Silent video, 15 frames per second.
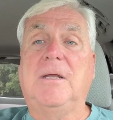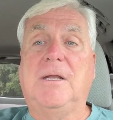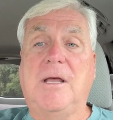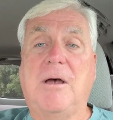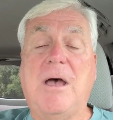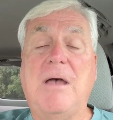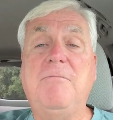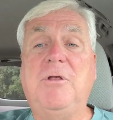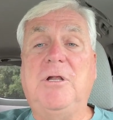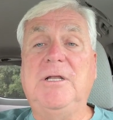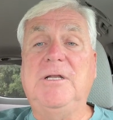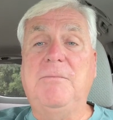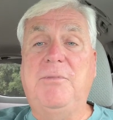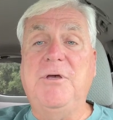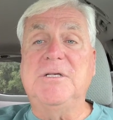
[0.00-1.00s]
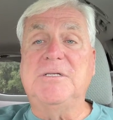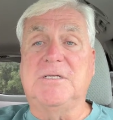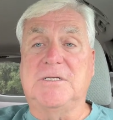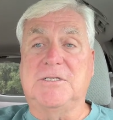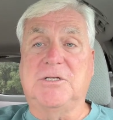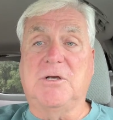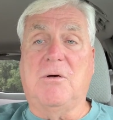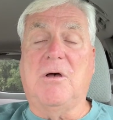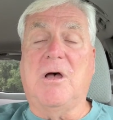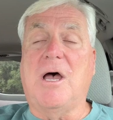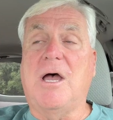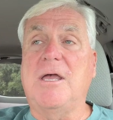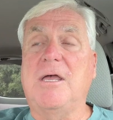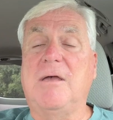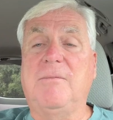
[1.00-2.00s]
Now, I'm building a business, so
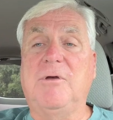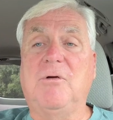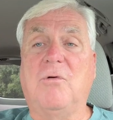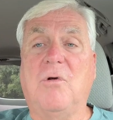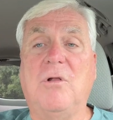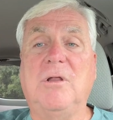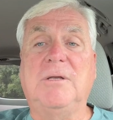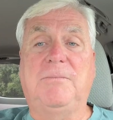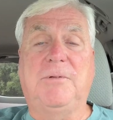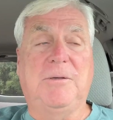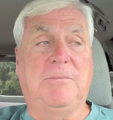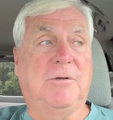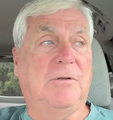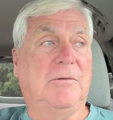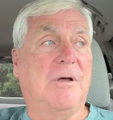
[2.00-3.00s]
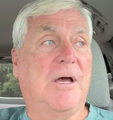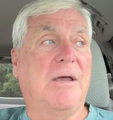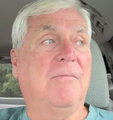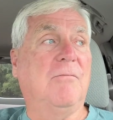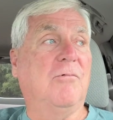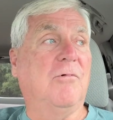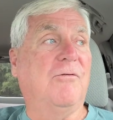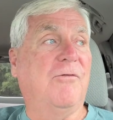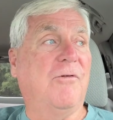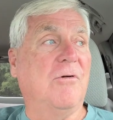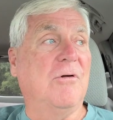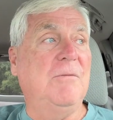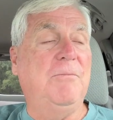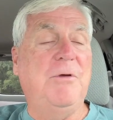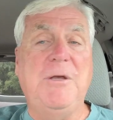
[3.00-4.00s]
I am enrolling people. I am
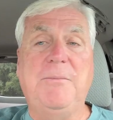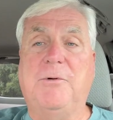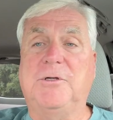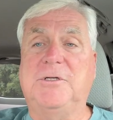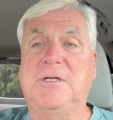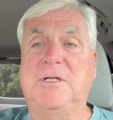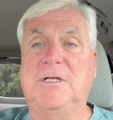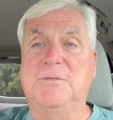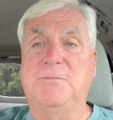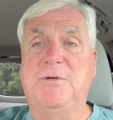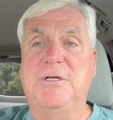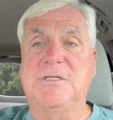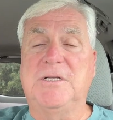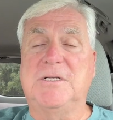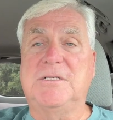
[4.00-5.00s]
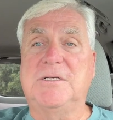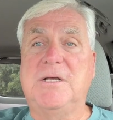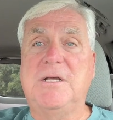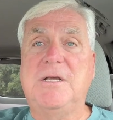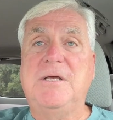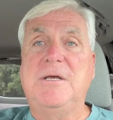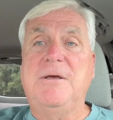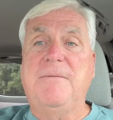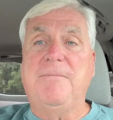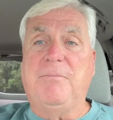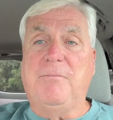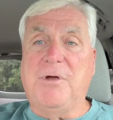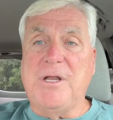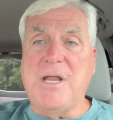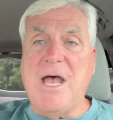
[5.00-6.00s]
referring people to this business.
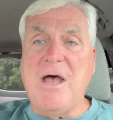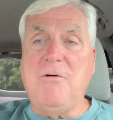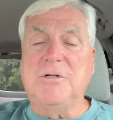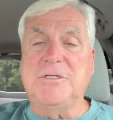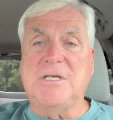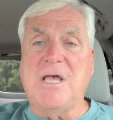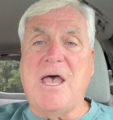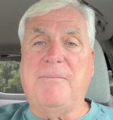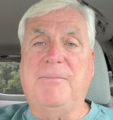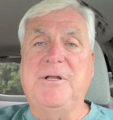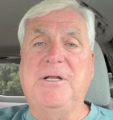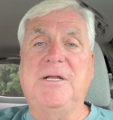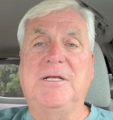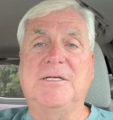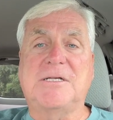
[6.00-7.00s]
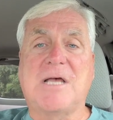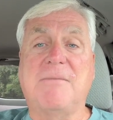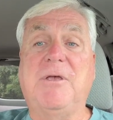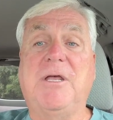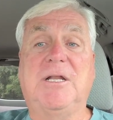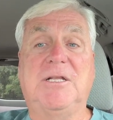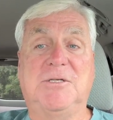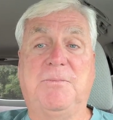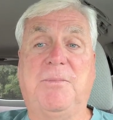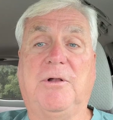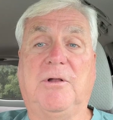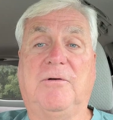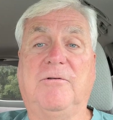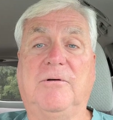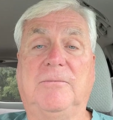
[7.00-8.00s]
But now what's happening is I'm getting
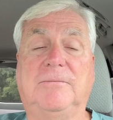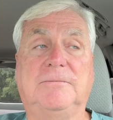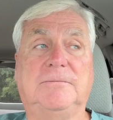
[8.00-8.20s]
spillover.